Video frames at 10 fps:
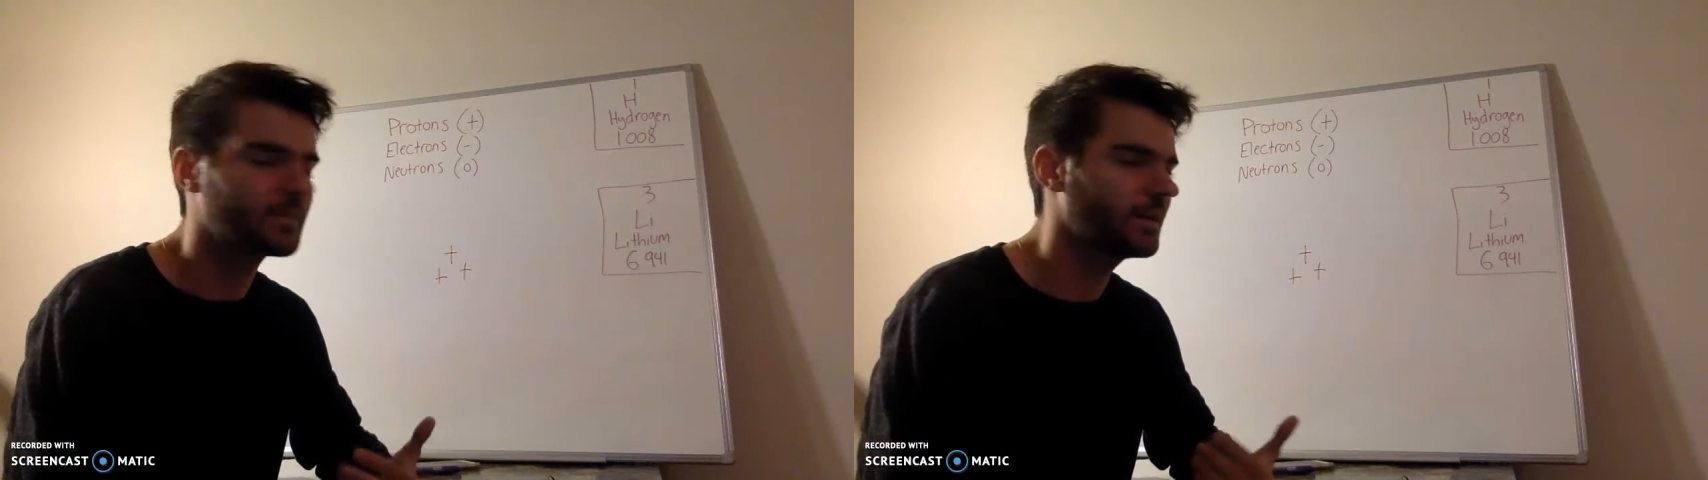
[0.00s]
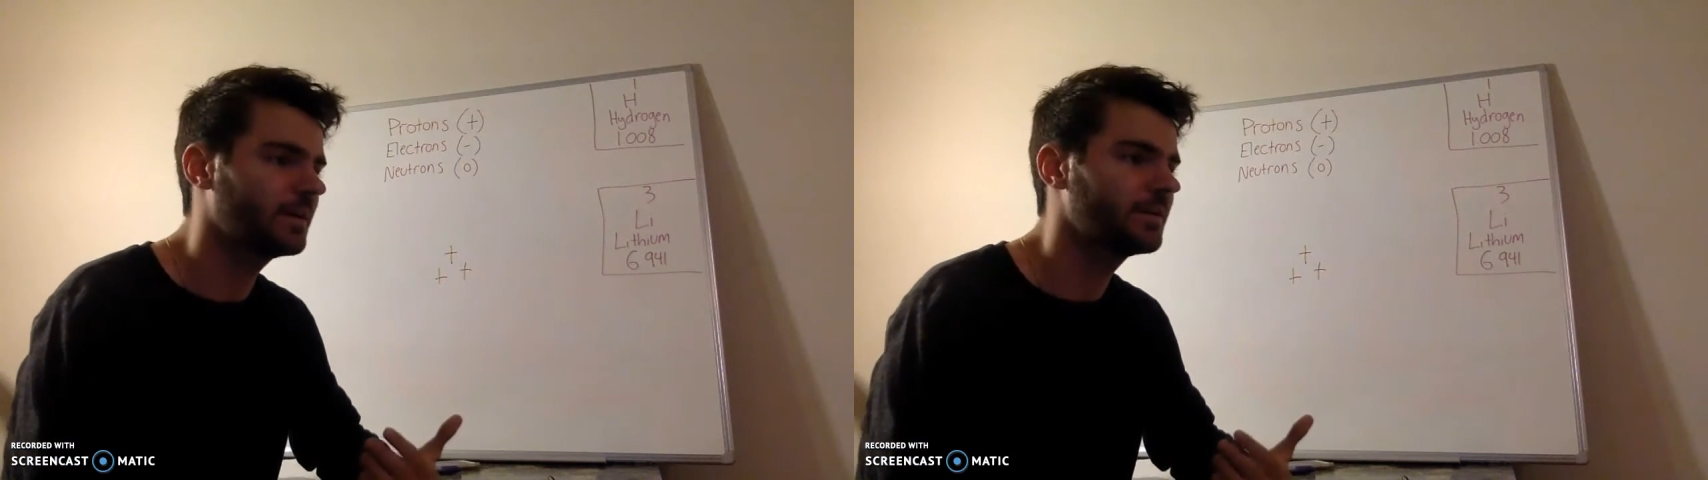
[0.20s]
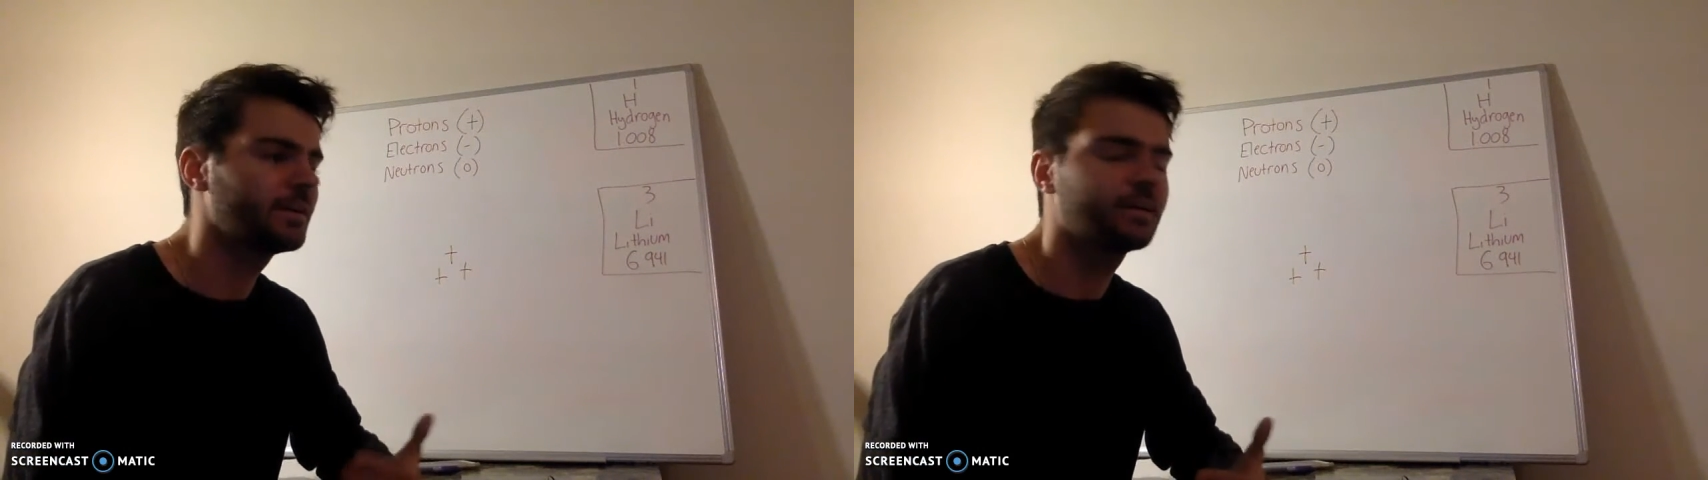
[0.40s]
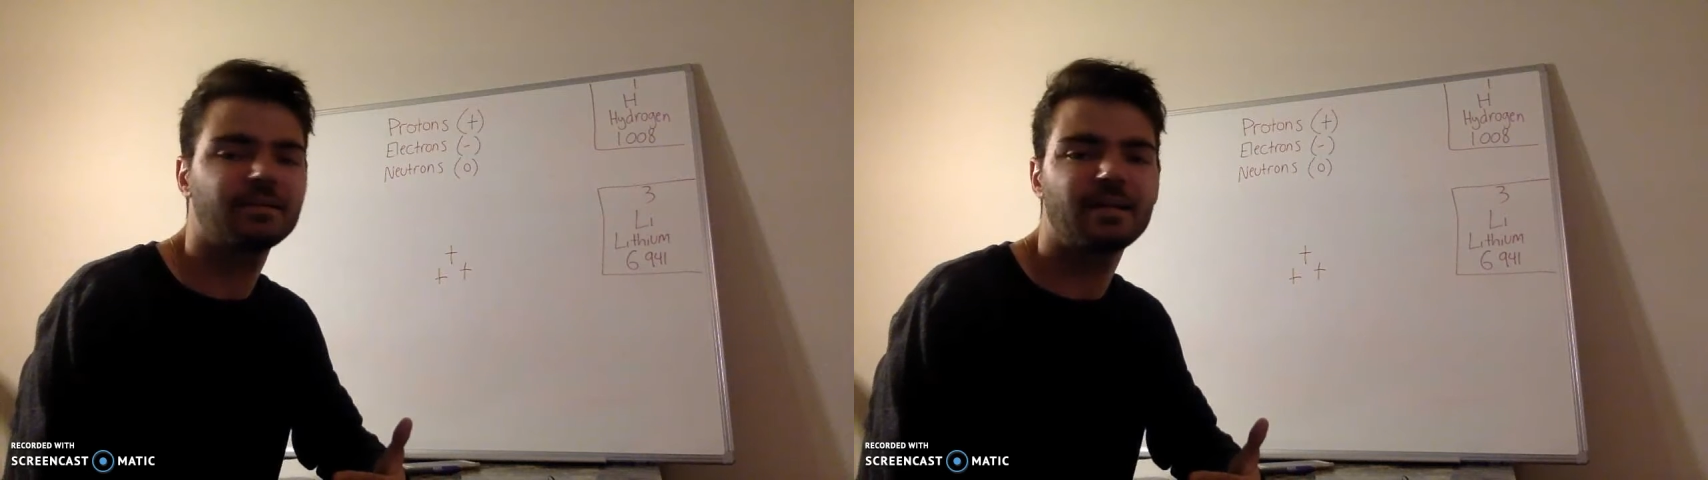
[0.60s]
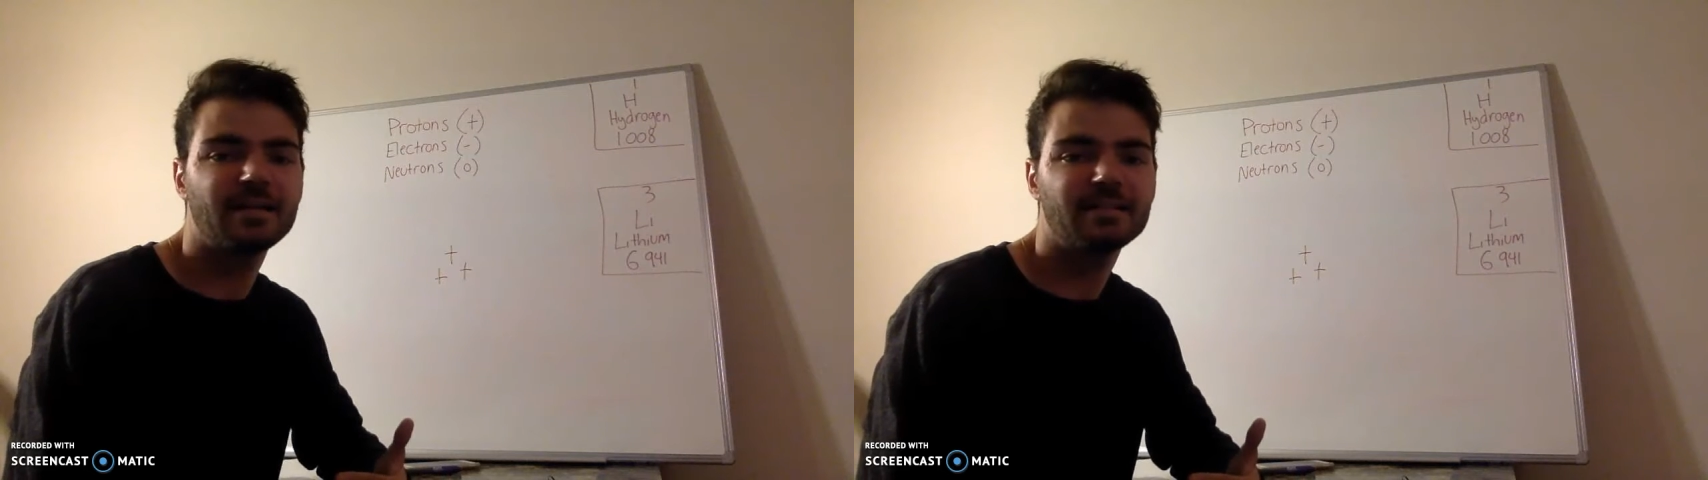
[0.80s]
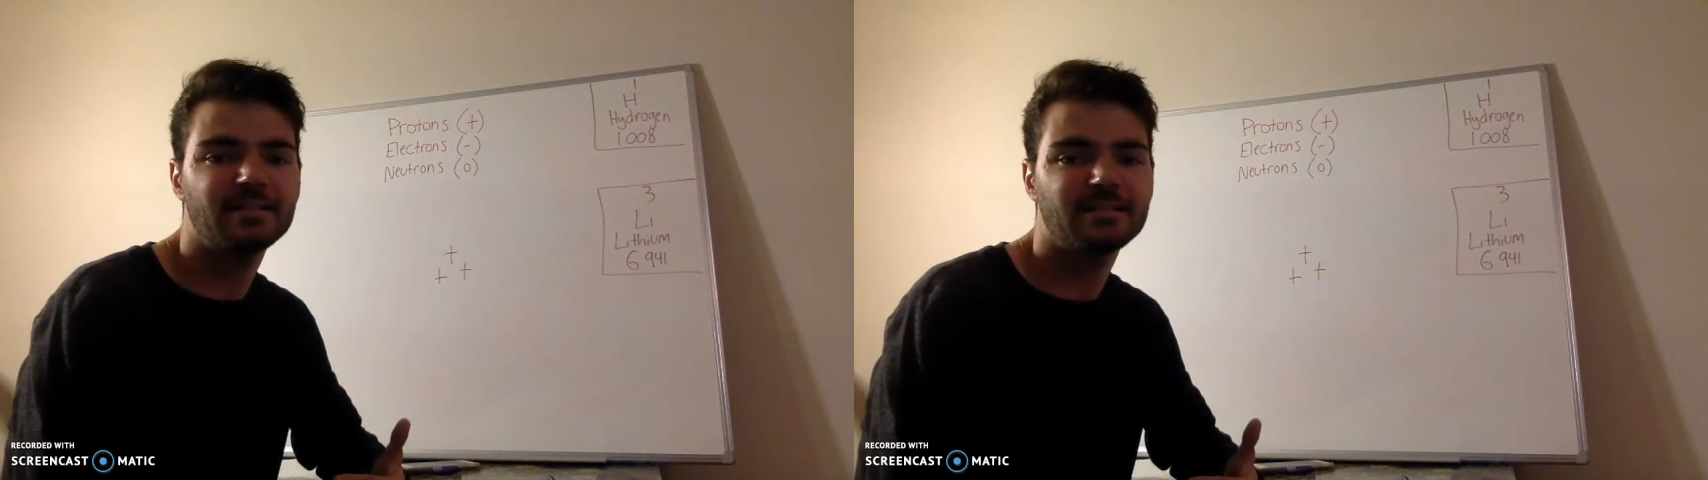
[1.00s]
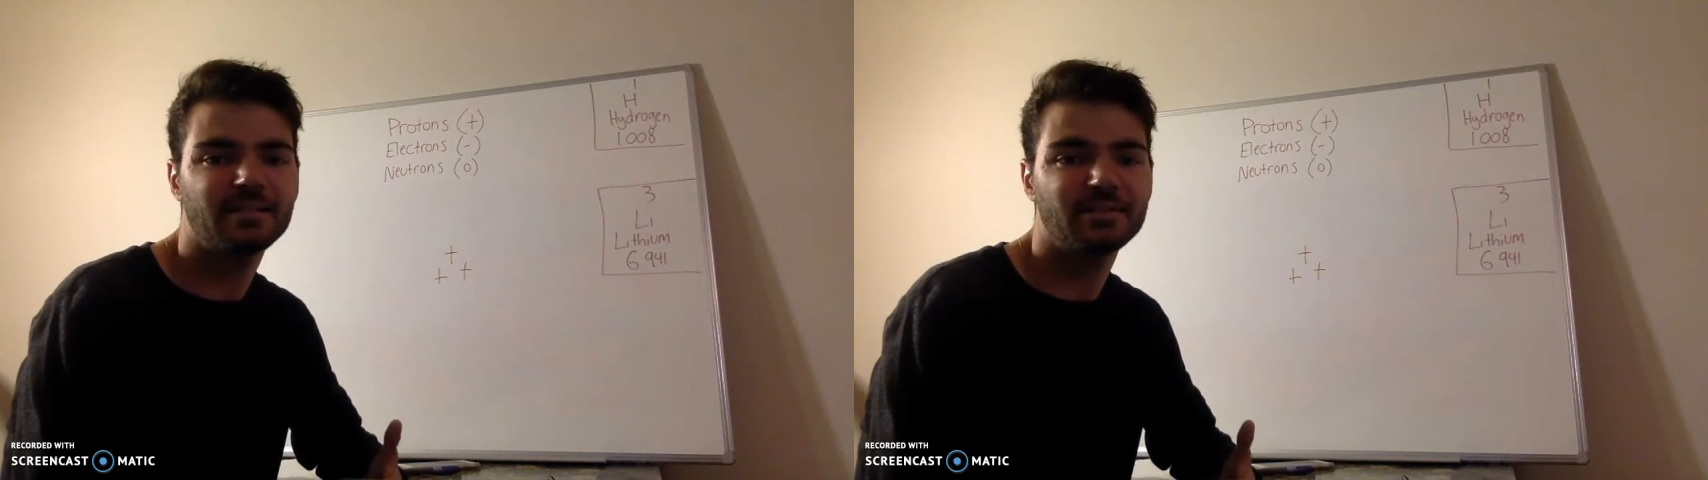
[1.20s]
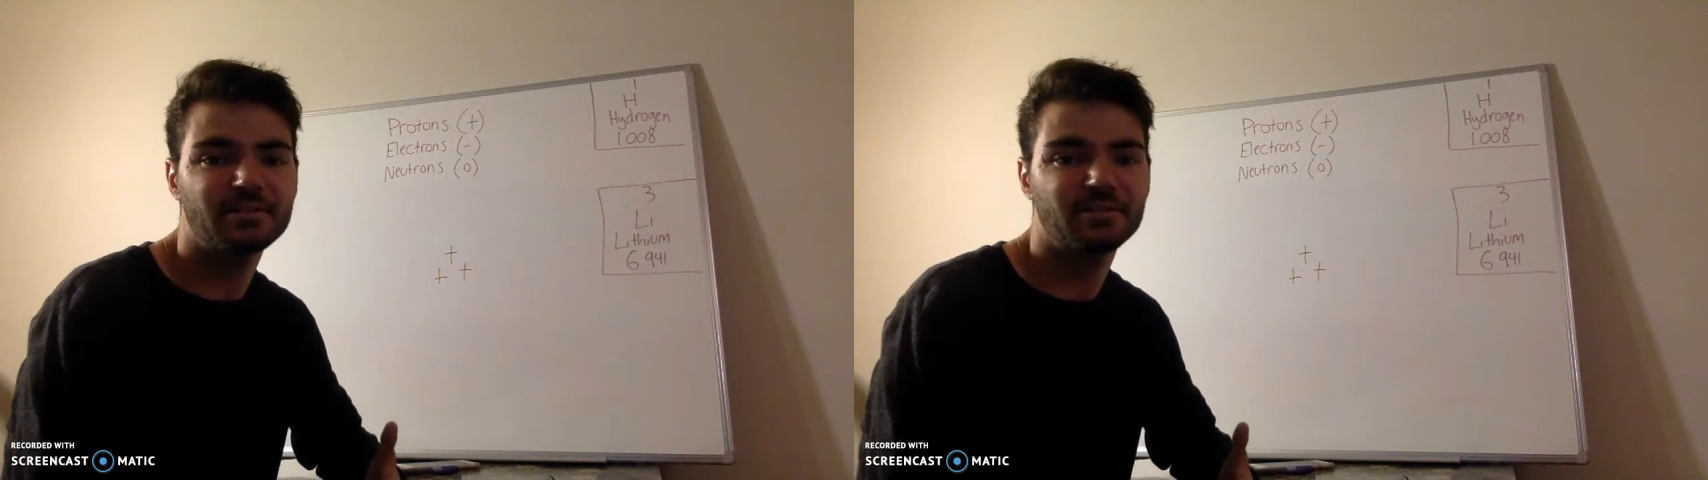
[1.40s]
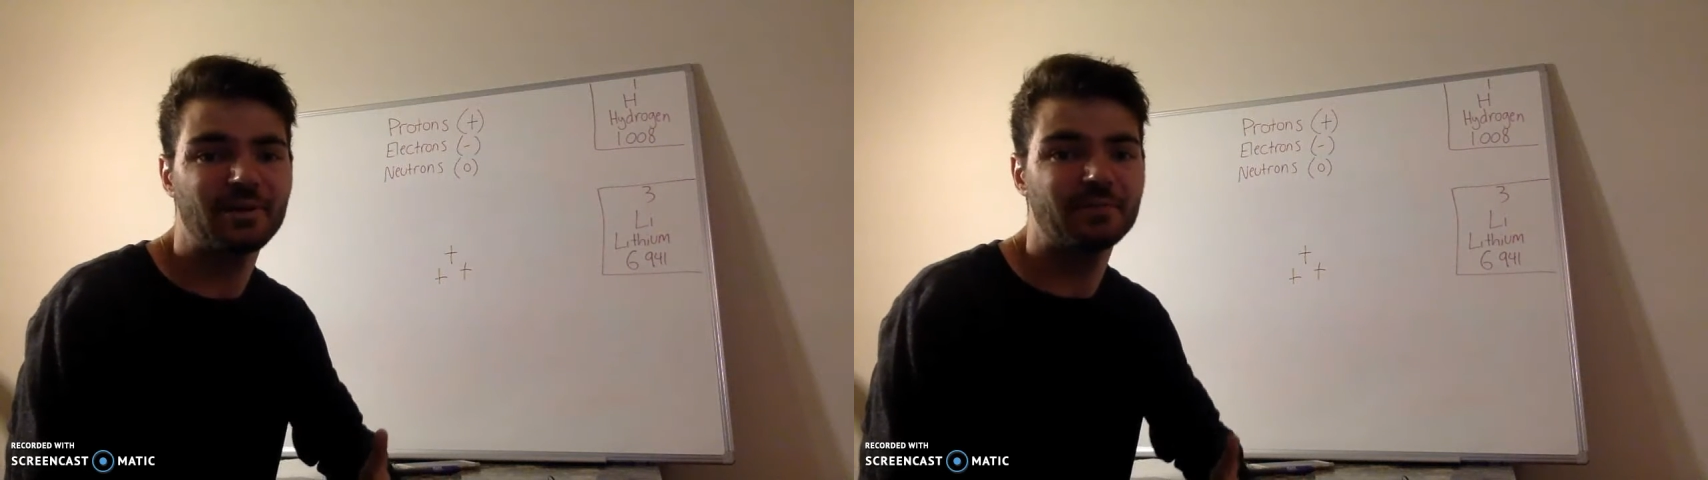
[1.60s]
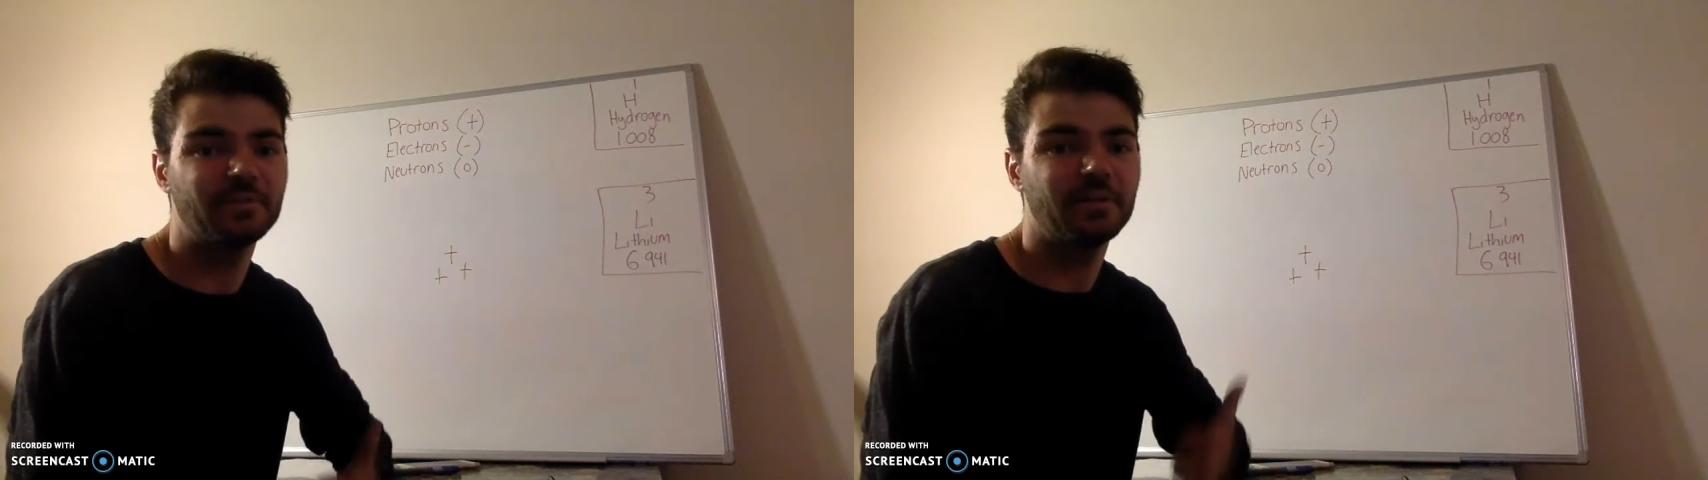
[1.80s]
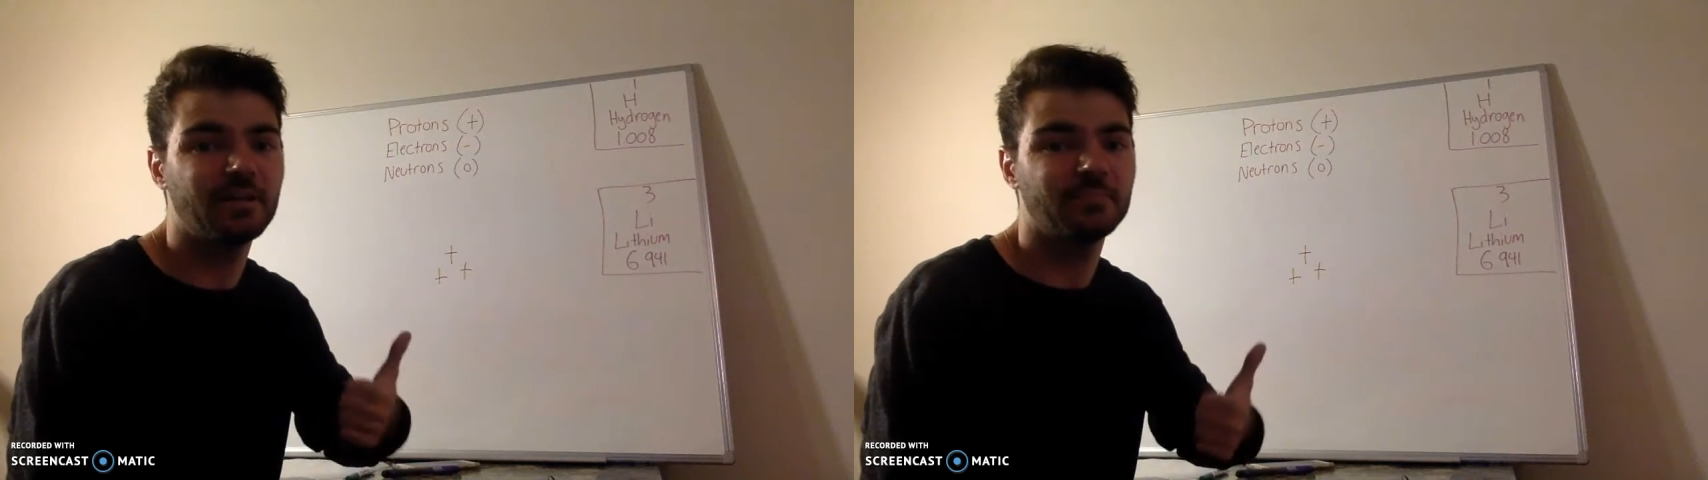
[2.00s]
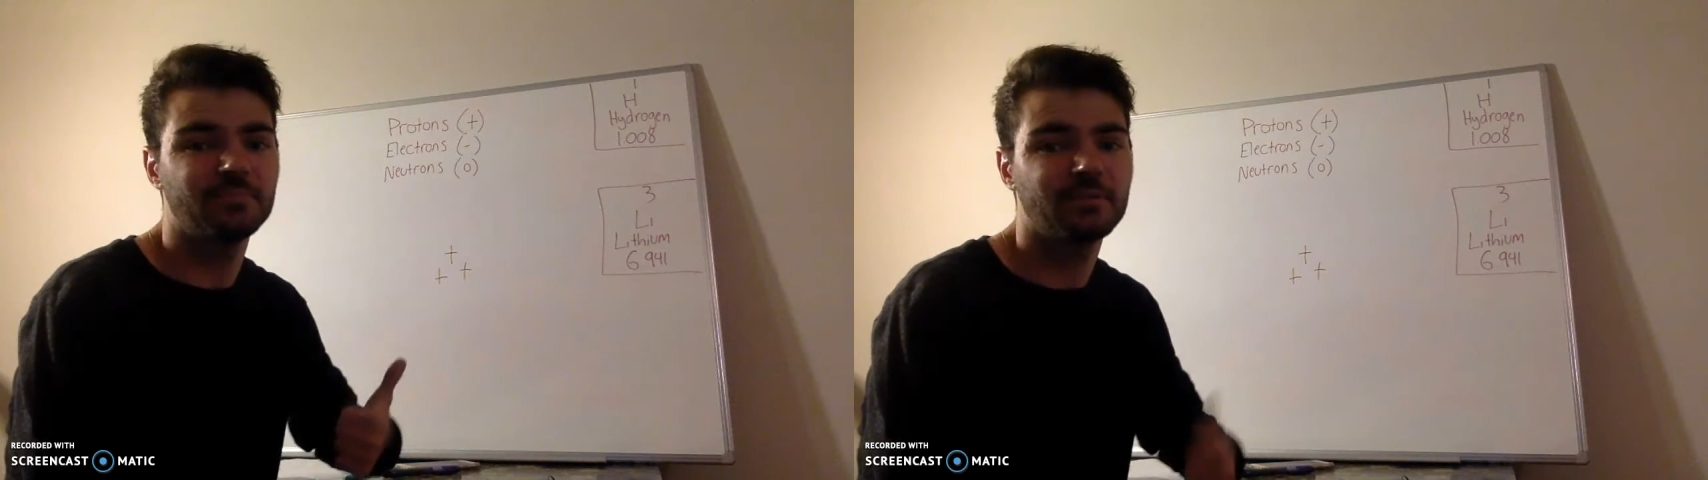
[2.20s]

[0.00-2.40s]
Okay. 9 is going to tell us to round up.